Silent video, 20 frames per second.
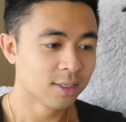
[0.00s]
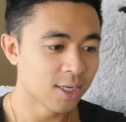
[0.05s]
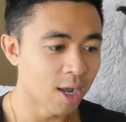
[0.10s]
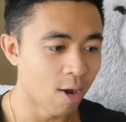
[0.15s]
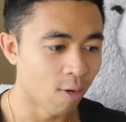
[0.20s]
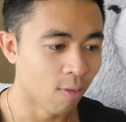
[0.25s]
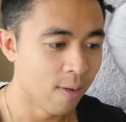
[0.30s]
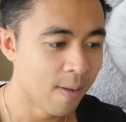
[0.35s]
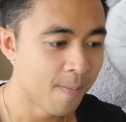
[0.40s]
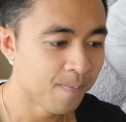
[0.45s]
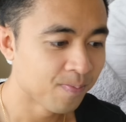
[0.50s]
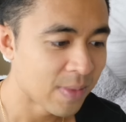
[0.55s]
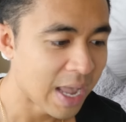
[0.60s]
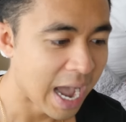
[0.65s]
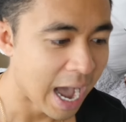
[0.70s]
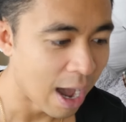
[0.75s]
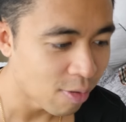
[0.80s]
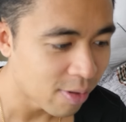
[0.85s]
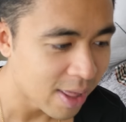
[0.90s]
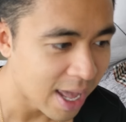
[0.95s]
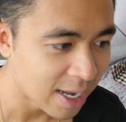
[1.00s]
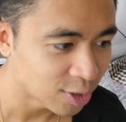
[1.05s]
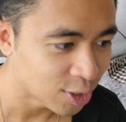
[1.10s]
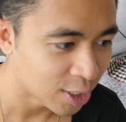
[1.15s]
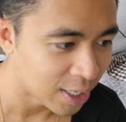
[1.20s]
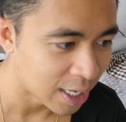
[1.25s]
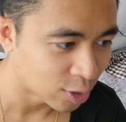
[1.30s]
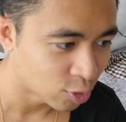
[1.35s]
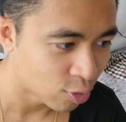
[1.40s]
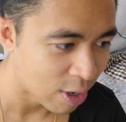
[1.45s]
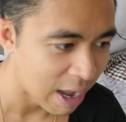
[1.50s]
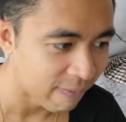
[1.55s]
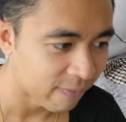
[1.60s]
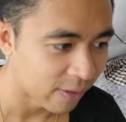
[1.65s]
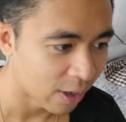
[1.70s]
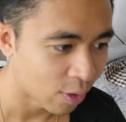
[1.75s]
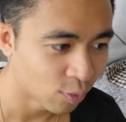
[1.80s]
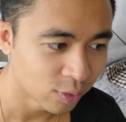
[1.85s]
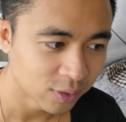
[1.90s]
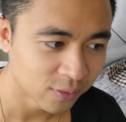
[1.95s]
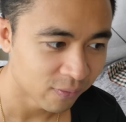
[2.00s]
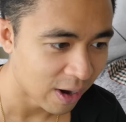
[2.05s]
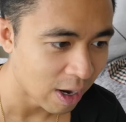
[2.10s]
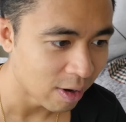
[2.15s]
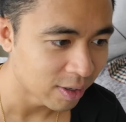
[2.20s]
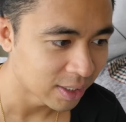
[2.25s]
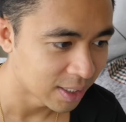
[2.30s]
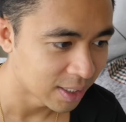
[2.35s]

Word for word: So how do they actually get traffic? Well, it's very